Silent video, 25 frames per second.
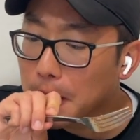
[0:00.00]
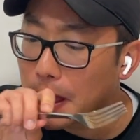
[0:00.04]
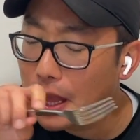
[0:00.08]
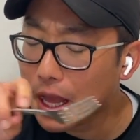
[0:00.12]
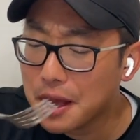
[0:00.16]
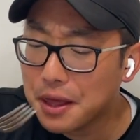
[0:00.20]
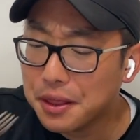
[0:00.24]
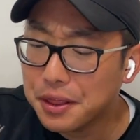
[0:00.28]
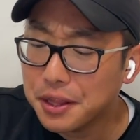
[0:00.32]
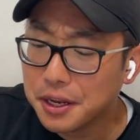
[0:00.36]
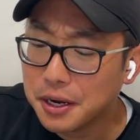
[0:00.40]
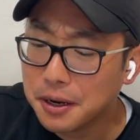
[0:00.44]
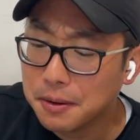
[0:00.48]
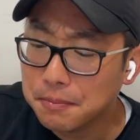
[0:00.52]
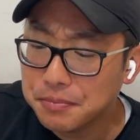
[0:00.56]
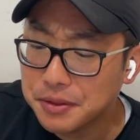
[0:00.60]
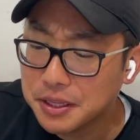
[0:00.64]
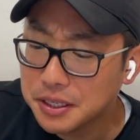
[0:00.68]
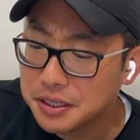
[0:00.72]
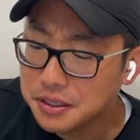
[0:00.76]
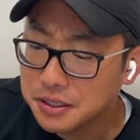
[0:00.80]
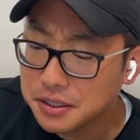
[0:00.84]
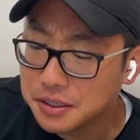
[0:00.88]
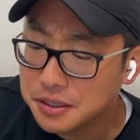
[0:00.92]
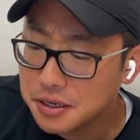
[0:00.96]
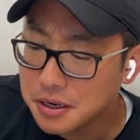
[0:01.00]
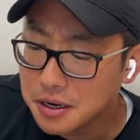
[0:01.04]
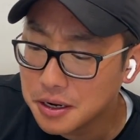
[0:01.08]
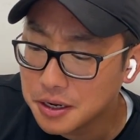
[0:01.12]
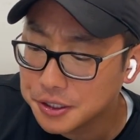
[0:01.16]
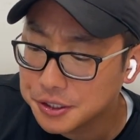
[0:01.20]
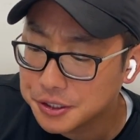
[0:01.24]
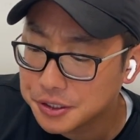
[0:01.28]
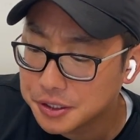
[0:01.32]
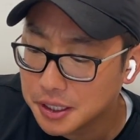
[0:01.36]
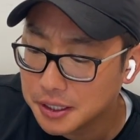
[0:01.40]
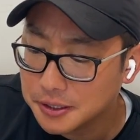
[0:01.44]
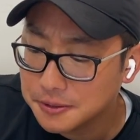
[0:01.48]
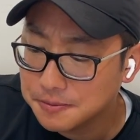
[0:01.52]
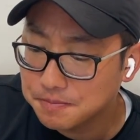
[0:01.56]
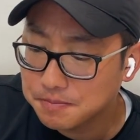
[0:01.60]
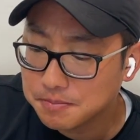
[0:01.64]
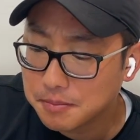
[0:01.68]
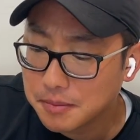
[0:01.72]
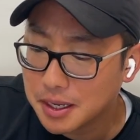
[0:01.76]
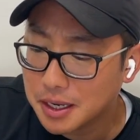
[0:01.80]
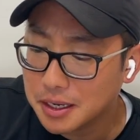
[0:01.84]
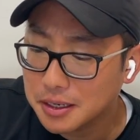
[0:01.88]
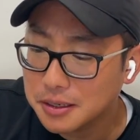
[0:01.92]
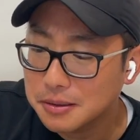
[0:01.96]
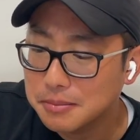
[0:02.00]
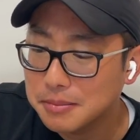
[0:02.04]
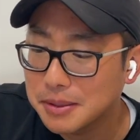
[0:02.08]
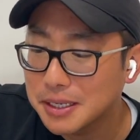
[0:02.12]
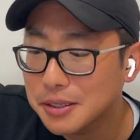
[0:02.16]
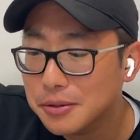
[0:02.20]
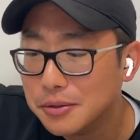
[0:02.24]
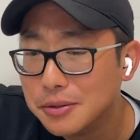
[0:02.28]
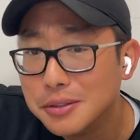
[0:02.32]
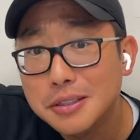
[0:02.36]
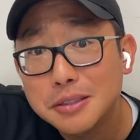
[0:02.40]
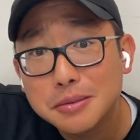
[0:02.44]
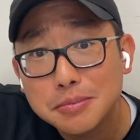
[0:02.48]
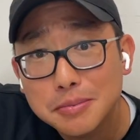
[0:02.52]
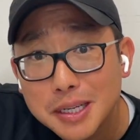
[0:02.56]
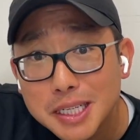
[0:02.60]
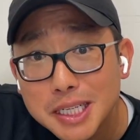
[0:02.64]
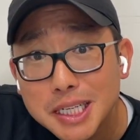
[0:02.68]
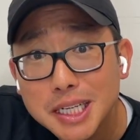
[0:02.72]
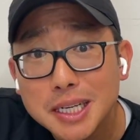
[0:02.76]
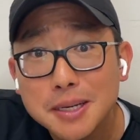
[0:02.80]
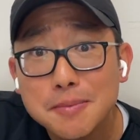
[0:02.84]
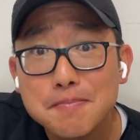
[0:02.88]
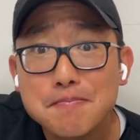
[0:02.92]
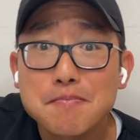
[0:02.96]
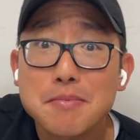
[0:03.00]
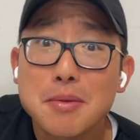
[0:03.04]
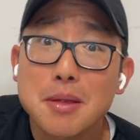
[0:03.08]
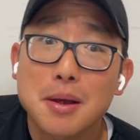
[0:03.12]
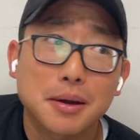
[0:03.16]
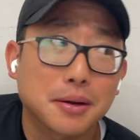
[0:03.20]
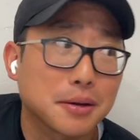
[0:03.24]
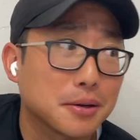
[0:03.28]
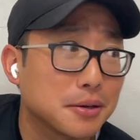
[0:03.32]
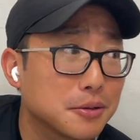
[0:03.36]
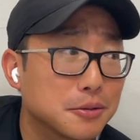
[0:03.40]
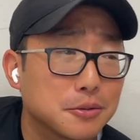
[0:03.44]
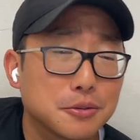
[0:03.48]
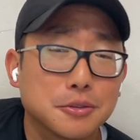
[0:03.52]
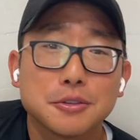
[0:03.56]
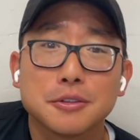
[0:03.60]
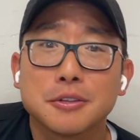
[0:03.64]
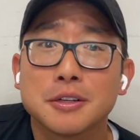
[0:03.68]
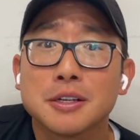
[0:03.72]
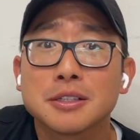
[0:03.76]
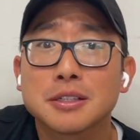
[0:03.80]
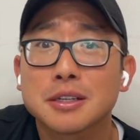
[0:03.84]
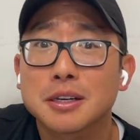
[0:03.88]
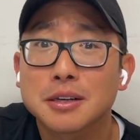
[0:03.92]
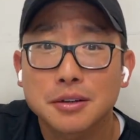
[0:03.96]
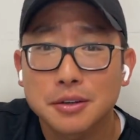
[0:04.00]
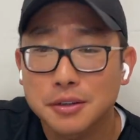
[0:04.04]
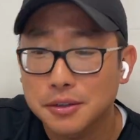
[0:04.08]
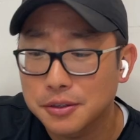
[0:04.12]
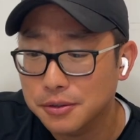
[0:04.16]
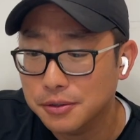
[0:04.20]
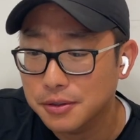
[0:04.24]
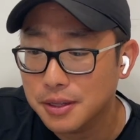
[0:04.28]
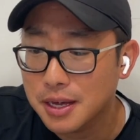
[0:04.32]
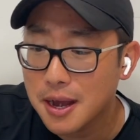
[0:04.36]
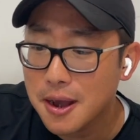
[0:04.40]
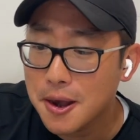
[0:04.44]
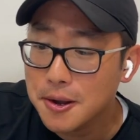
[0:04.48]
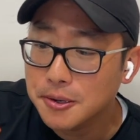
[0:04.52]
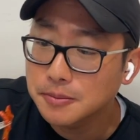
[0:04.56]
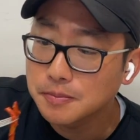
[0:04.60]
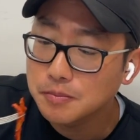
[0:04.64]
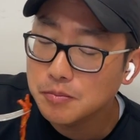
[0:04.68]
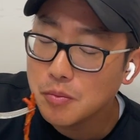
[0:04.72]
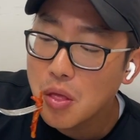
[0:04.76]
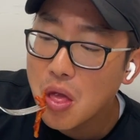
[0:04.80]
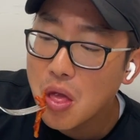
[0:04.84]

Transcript: And then I'm thinking, gosh, like, I gotta make all this money. I gotta do this, I gotta do that.